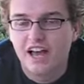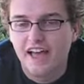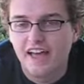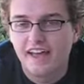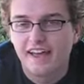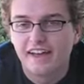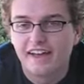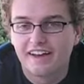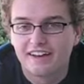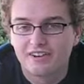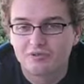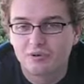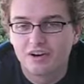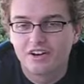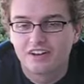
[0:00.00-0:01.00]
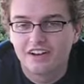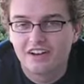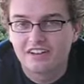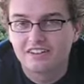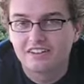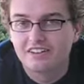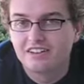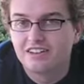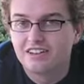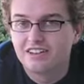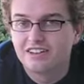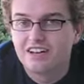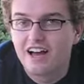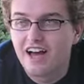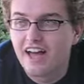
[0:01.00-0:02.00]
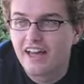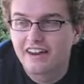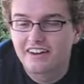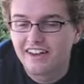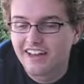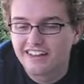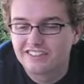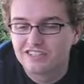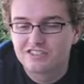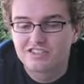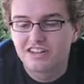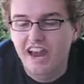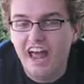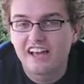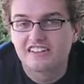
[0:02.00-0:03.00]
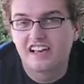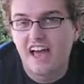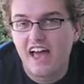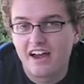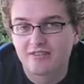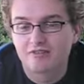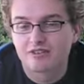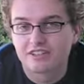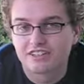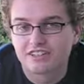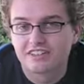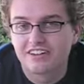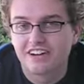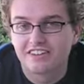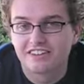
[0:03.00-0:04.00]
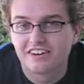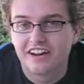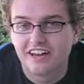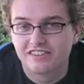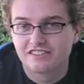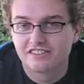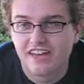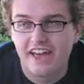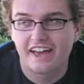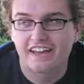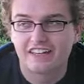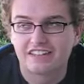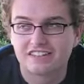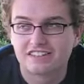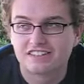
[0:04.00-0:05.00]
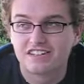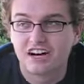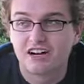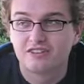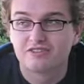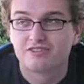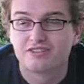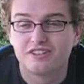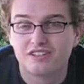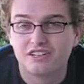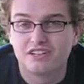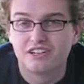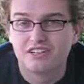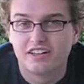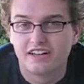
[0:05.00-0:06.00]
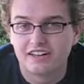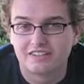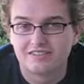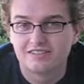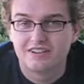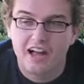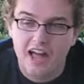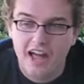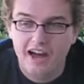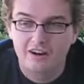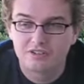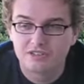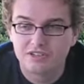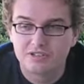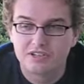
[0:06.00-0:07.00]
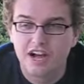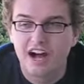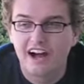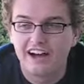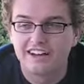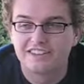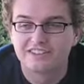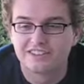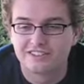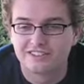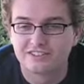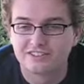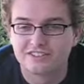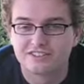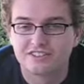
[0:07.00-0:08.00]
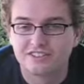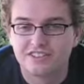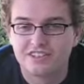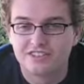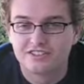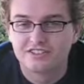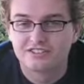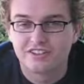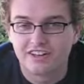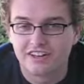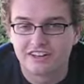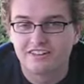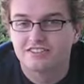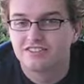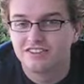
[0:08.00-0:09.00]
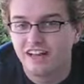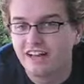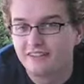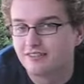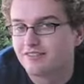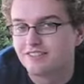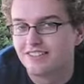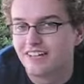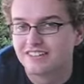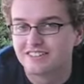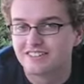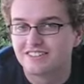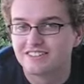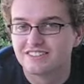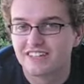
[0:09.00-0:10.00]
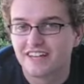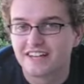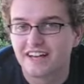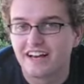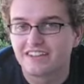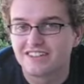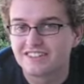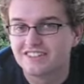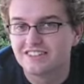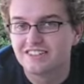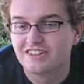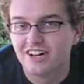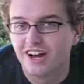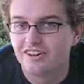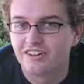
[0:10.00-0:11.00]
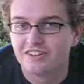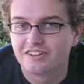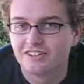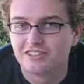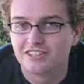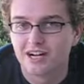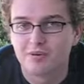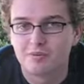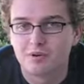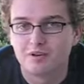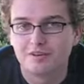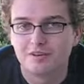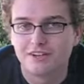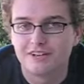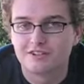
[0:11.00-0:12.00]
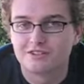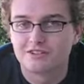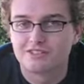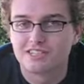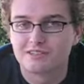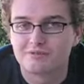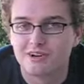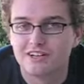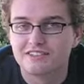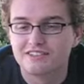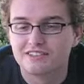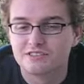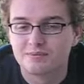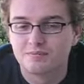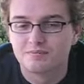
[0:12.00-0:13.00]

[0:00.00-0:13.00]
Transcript: and whatnot, and it has everything on there. It has techie stuff, like how-to guys. There's just like life lessons, I guess. I'll link to a couple interesting ones.